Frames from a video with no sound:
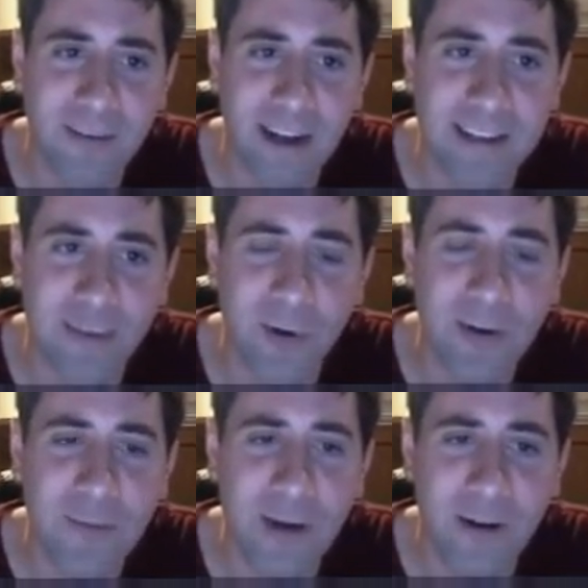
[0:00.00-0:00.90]
Grants
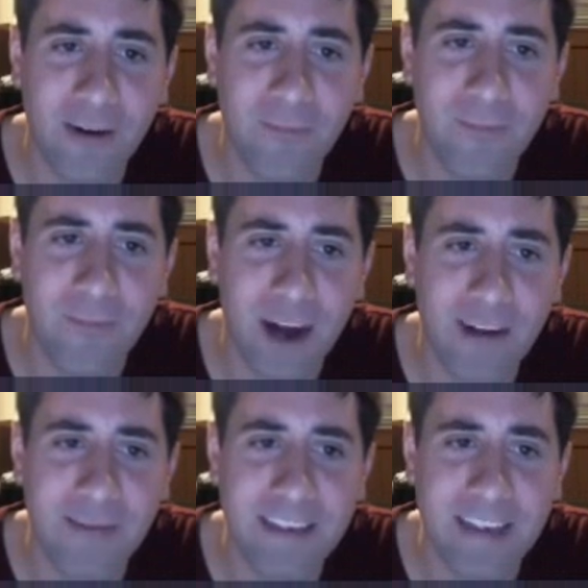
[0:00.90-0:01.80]
ability power,
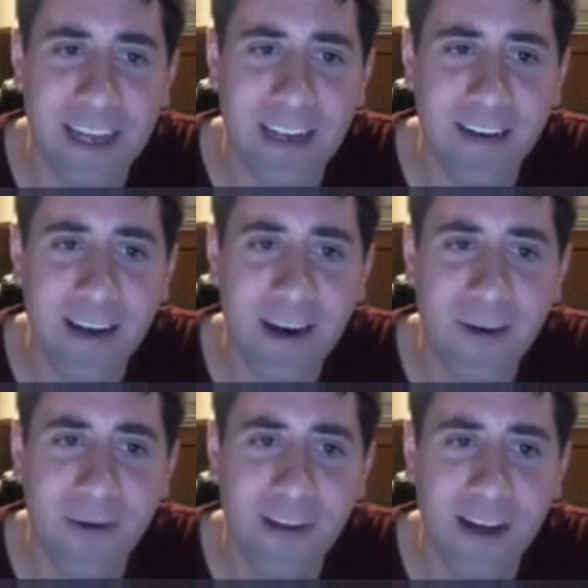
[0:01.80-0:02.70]
mana regen,
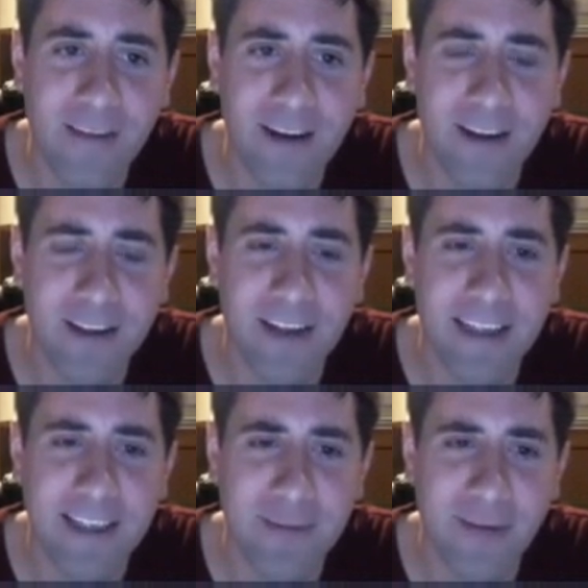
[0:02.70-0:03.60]
cooldown reduction,
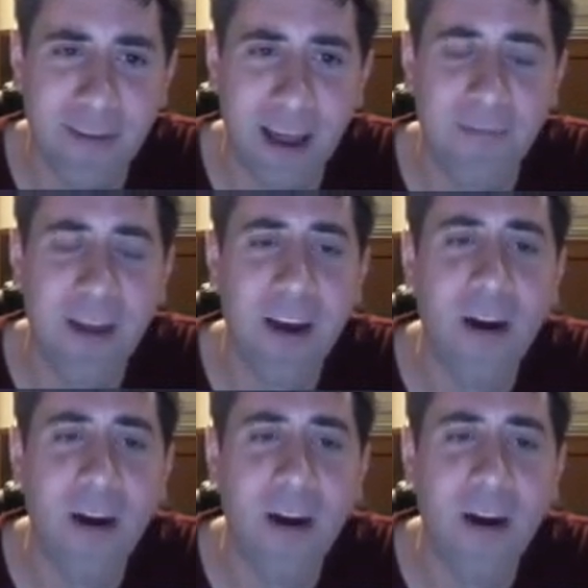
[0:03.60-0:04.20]
and spell vamp.